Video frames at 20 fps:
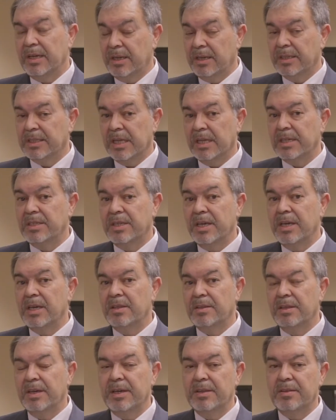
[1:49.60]
as I
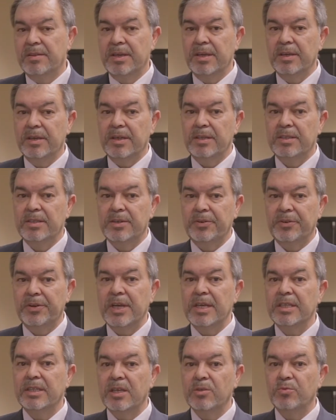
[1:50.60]
said, I think it's
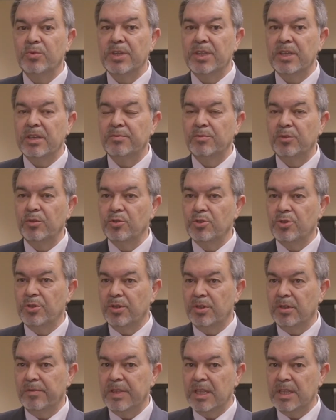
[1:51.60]
related with the
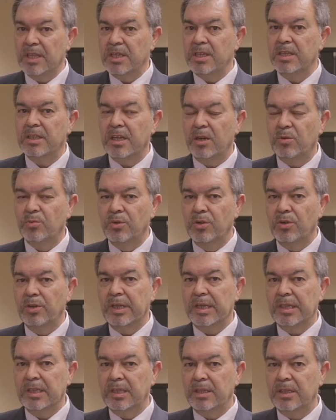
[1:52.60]
evolution of the digital
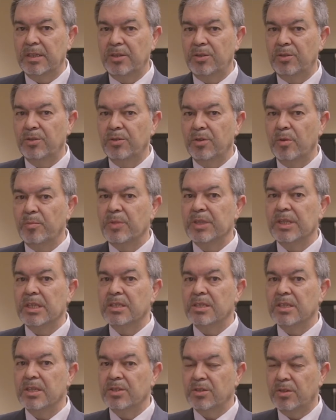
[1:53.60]
world and the new
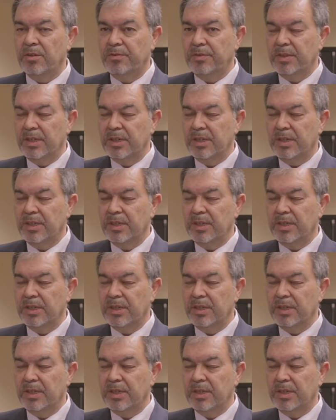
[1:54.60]
competences of